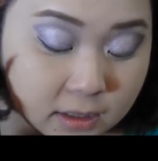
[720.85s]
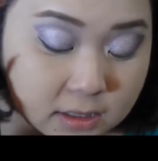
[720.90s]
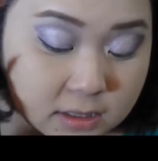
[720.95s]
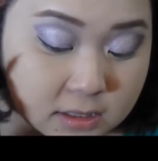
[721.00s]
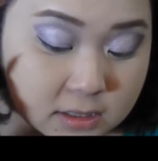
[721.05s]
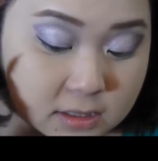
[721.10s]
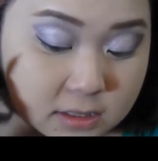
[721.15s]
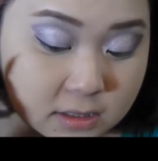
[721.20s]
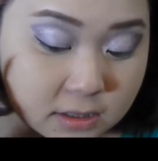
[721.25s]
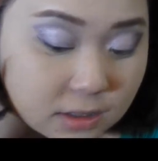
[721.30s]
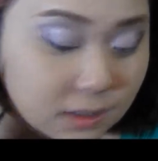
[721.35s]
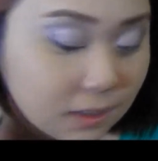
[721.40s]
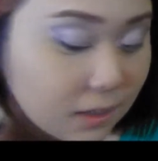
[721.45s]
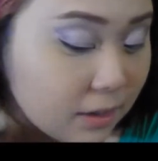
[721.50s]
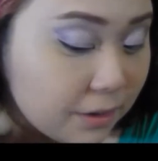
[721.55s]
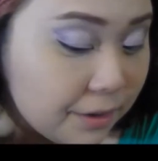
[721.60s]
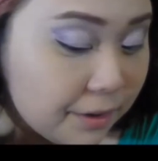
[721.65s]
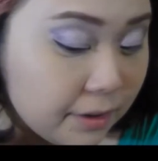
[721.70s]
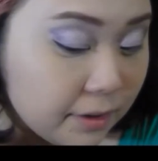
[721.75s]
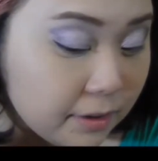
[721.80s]
is
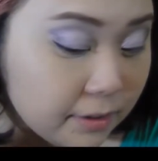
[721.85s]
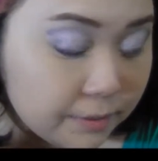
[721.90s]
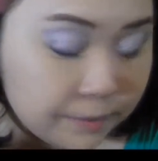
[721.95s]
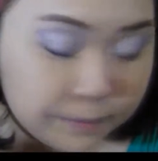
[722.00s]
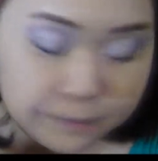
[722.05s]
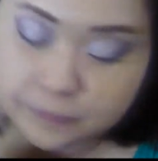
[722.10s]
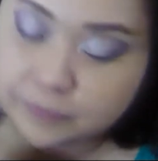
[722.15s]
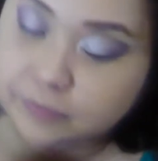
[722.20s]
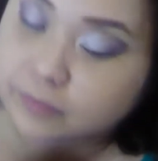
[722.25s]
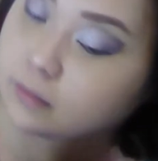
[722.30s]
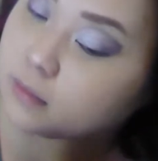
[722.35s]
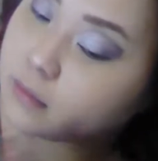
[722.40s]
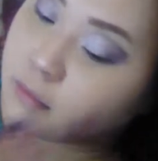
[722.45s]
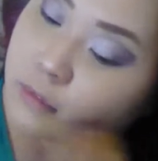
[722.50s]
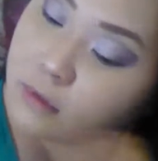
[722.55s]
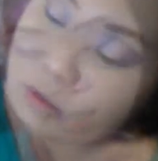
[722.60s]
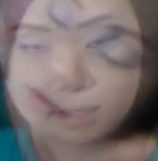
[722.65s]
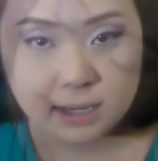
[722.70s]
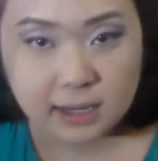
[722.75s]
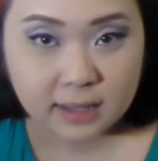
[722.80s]
thicker.
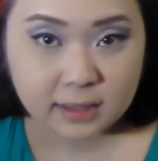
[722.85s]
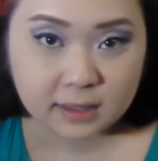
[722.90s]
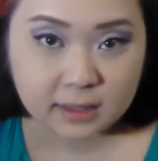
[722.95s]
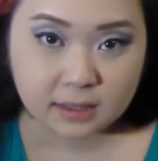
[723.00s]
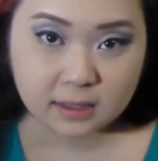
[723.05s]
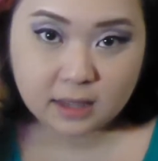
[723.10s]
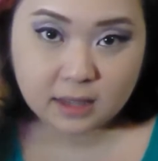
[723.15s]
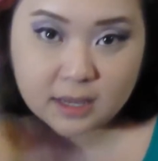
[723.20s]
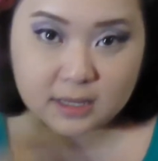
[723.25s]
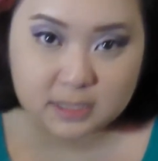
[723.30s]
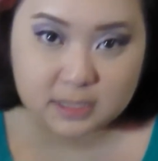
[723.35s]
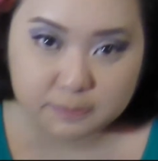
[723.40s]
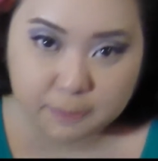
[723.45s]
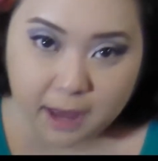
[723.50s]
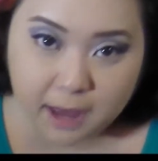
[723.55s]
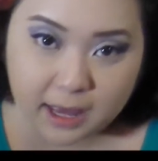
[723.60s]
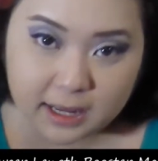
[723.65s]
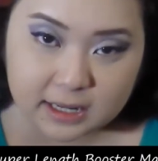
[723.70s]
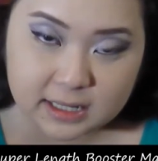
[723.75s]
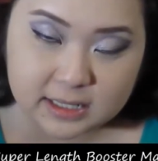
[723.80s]
Then the next
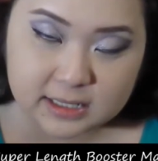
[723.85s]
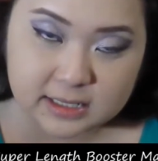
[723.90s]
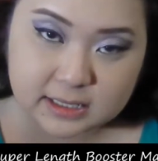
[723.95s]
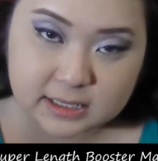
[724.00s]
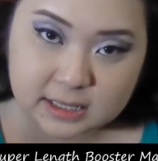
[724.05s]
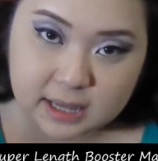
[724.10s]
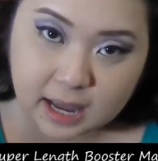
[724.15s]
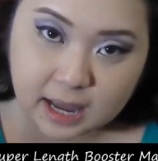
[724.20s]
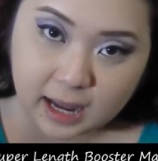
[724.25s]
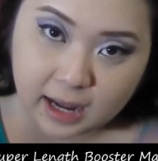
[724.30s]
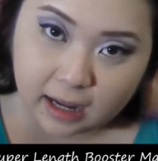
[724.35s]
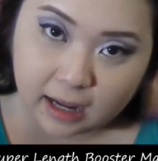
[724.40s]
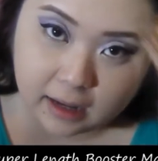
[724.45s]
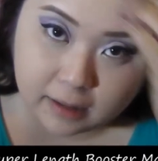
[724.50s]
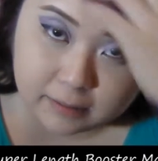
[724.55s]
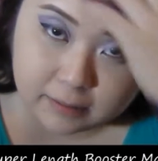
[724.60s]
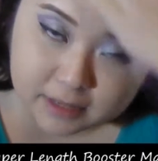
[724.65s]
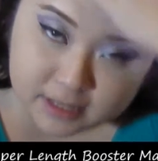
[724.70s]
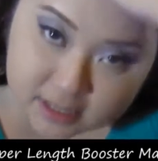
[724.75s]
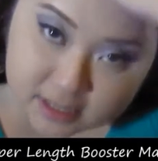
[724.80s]
part is the
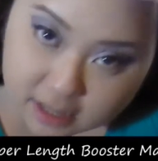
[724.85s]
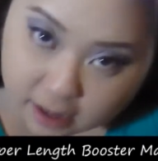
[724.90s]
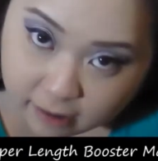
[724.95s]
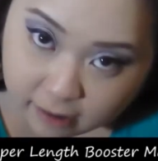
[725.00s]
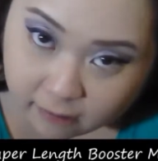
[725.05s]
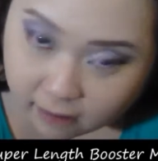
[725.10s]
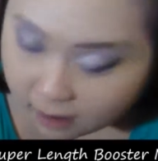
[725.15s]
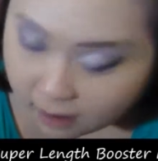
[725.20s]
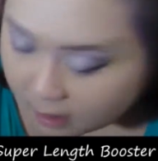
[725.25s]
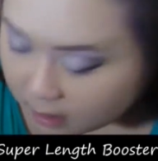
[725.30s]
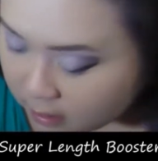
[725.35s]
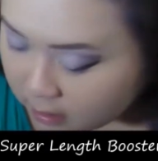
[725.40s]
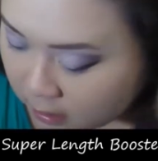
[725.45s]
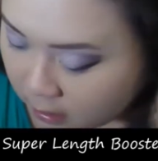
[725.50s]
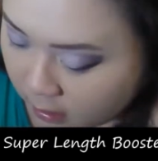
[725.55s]
mascara,